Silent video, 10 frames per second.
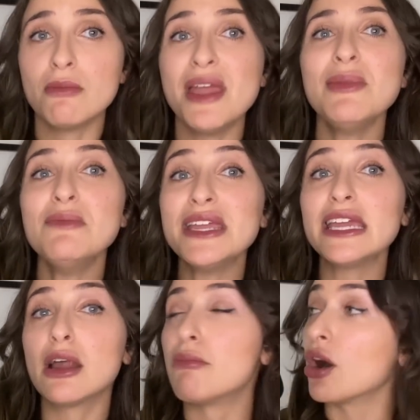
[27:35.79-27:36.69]
Maybe being in
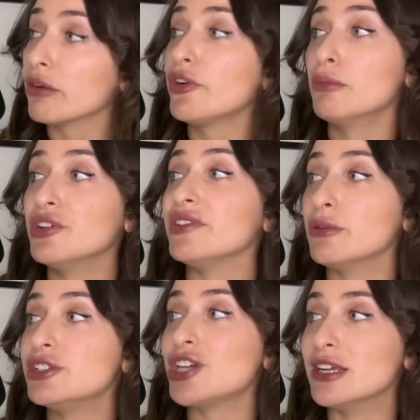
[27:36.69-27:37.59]
a Marvel movie
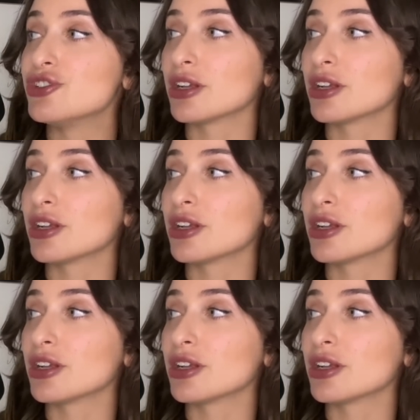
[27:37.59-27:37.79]
would change your